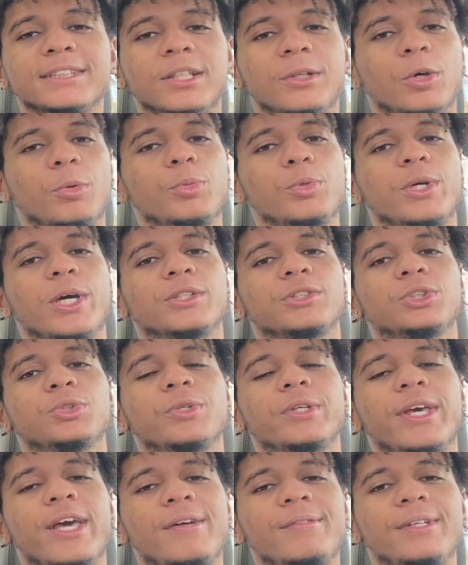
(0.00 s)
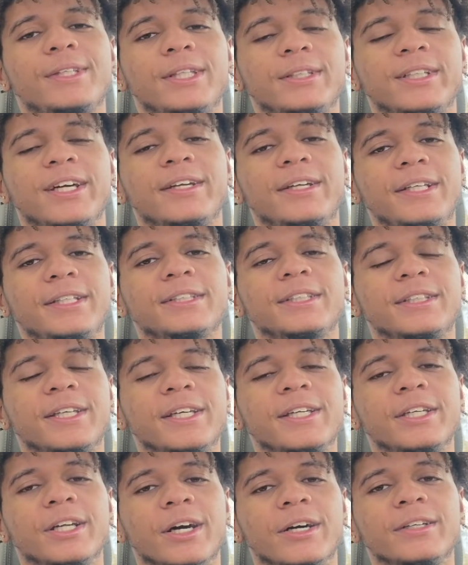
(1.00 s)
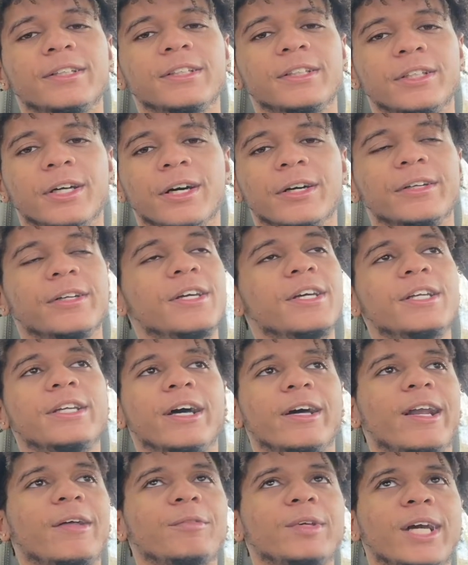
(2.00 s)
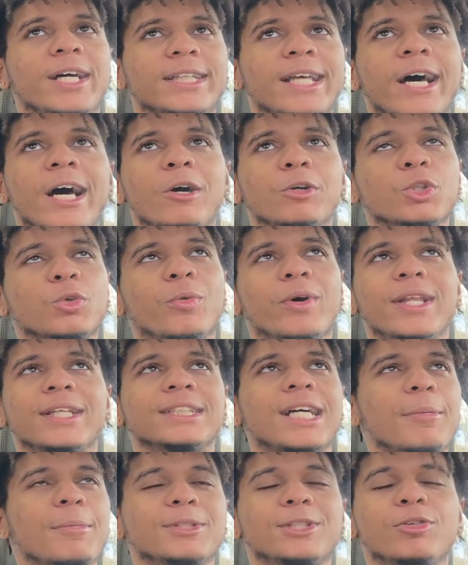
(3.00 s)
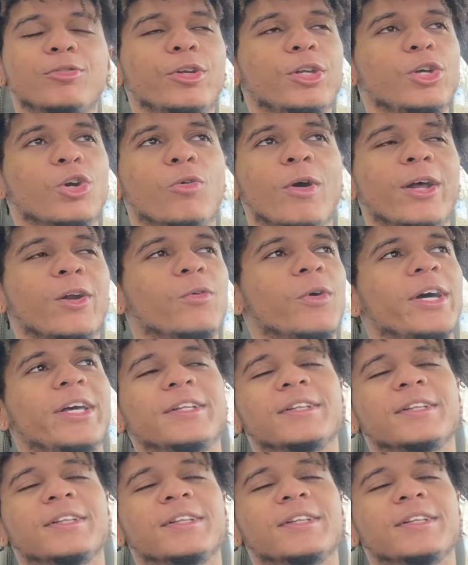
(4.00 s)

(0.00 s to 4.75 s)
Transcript: and I hope you guys are doing everything I need to get done, done. Now that we got that out the way, let's hop into the video right away.